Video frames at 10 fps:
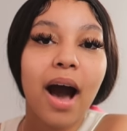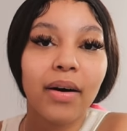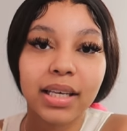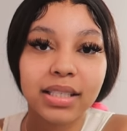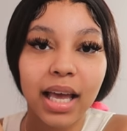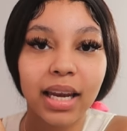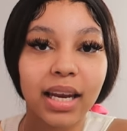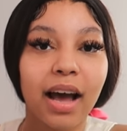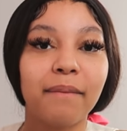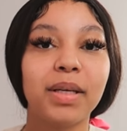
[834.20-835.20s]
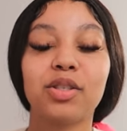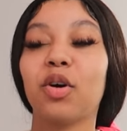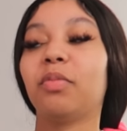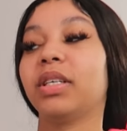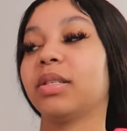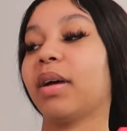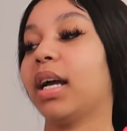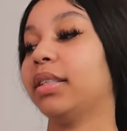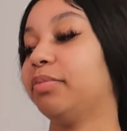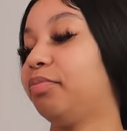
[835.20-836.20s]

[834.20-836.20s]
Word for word: how excited i've been to open this bag